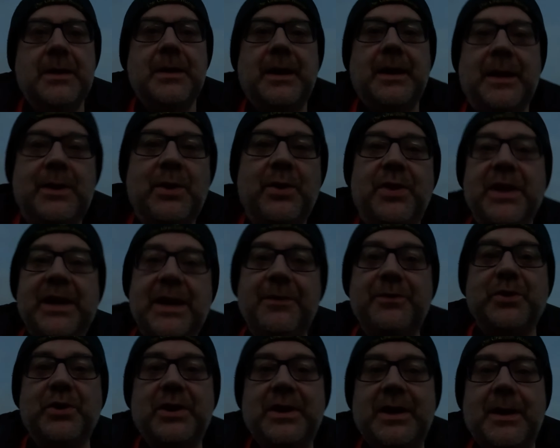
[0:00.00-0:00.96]
I don't think
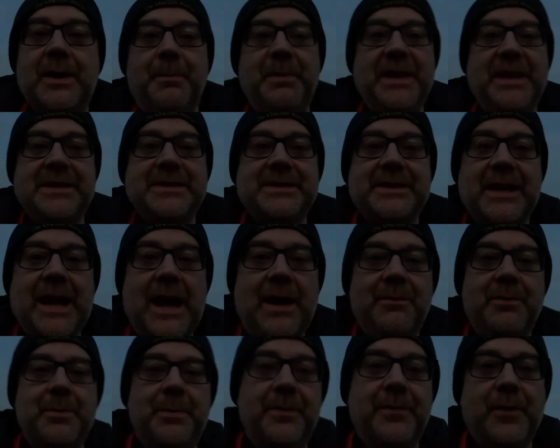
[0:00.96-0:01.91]
I've done a piece to
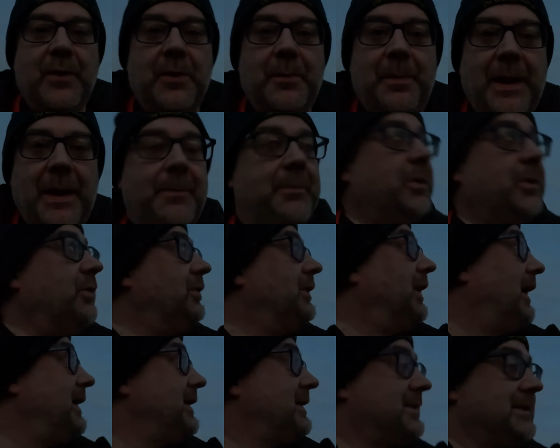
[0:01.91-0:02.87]
camera before by
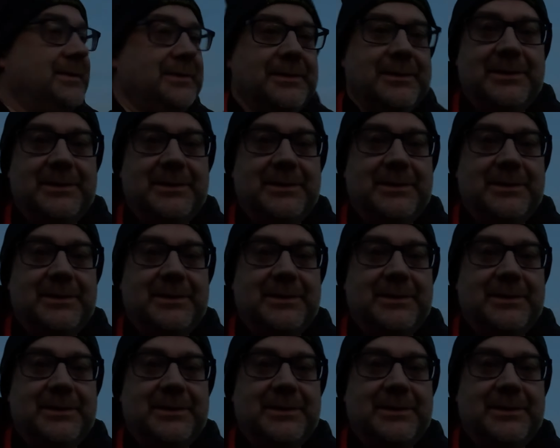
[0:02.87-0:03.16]
moonlight.